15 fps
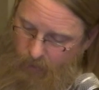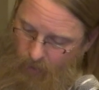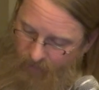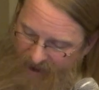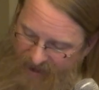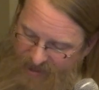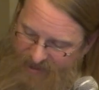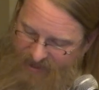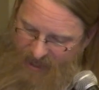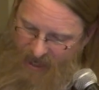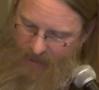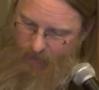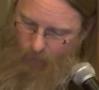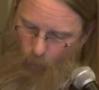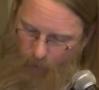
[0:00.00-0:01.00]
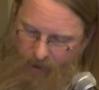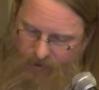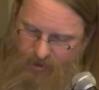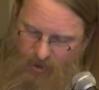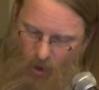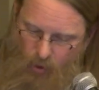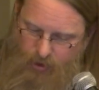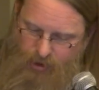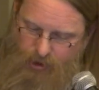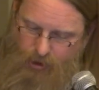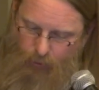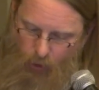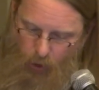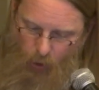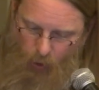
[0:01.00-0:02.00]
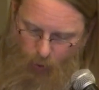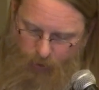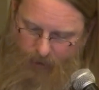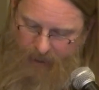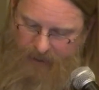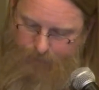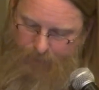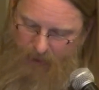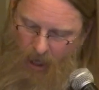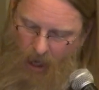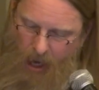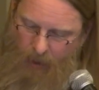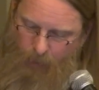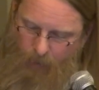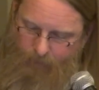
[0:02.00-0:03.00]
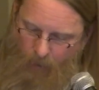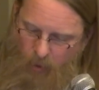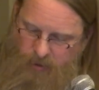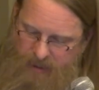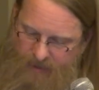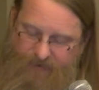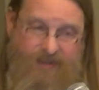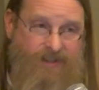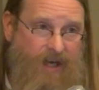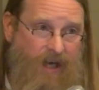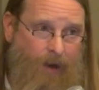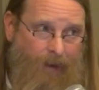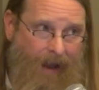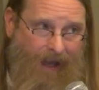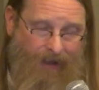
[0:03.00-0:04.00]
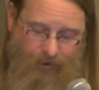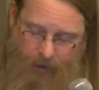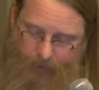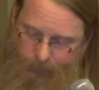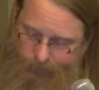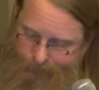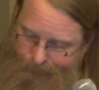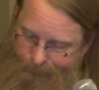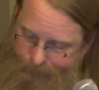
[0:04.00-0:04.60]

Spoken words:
Ovadia said, we are so screwed, it's beyond what most of us can imagine.